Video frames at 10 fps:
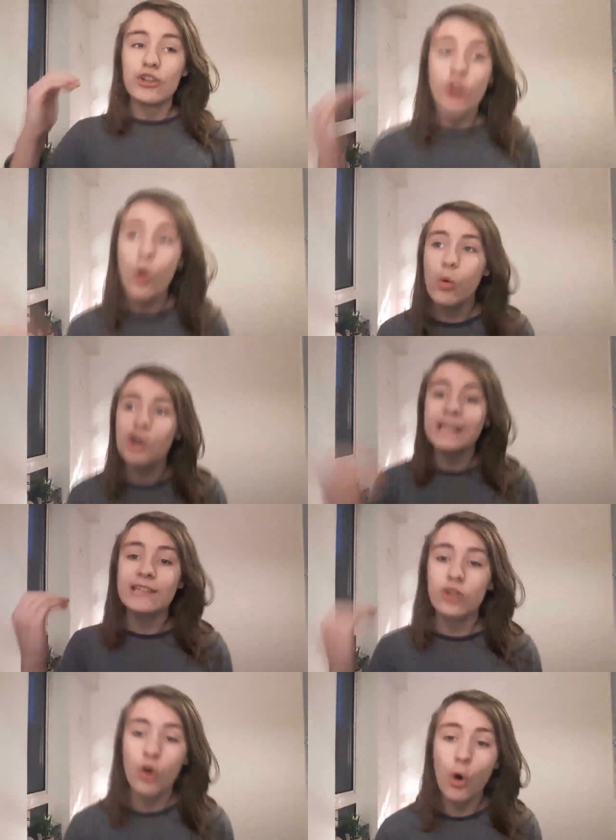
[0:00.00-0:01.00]
No one
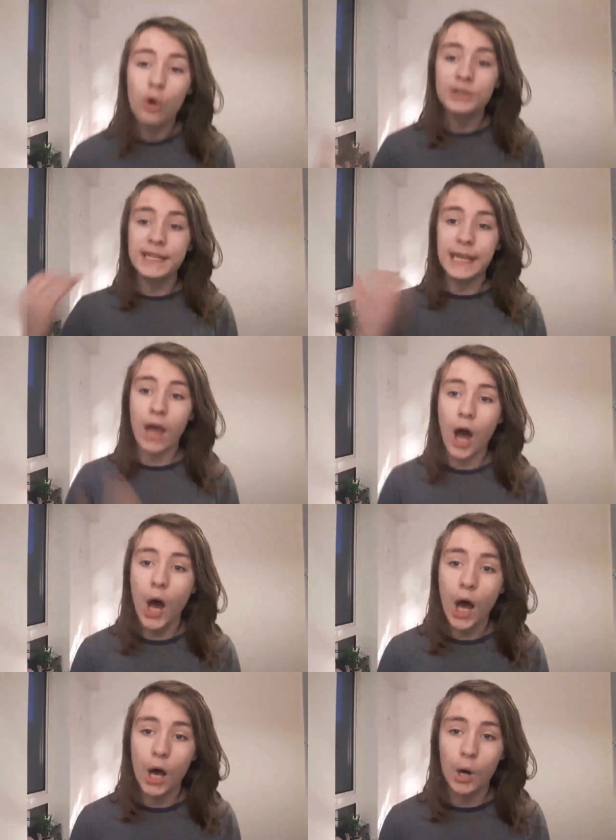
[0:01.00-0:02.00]
is causing
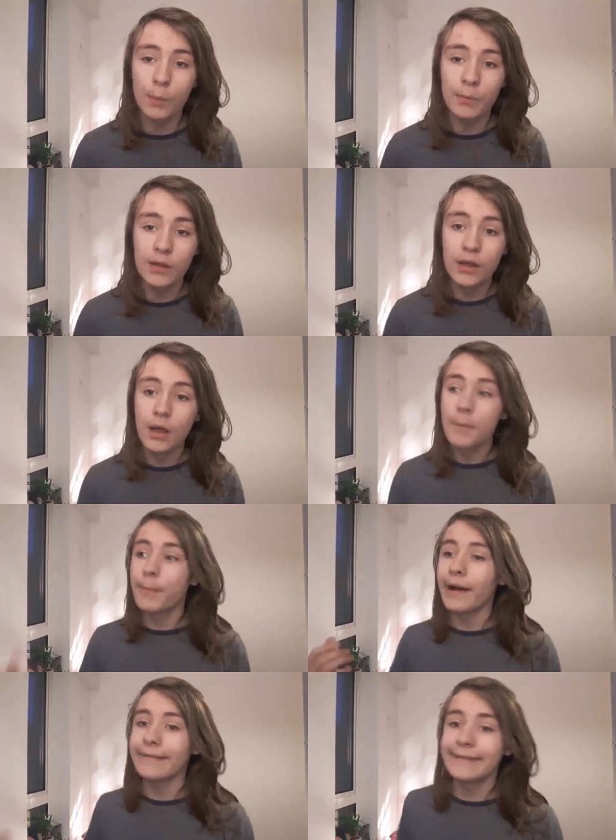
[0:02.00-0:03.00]
harm
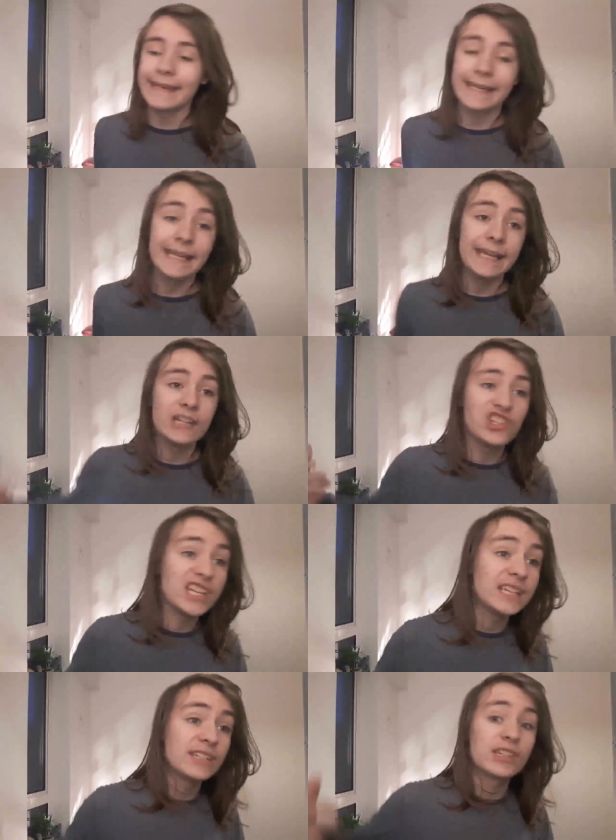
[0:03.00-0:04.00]
by thinking
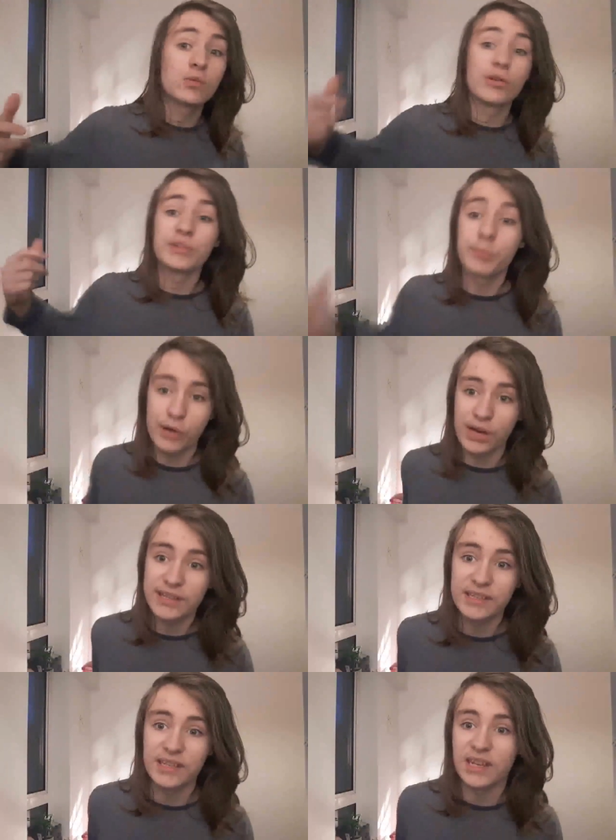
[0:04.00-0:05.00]
Jesus was a
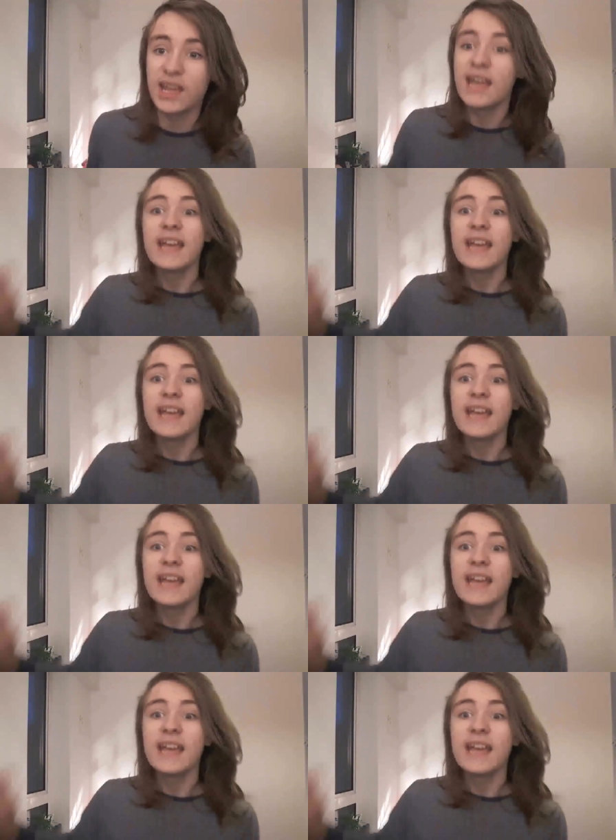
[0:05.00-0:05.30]
person.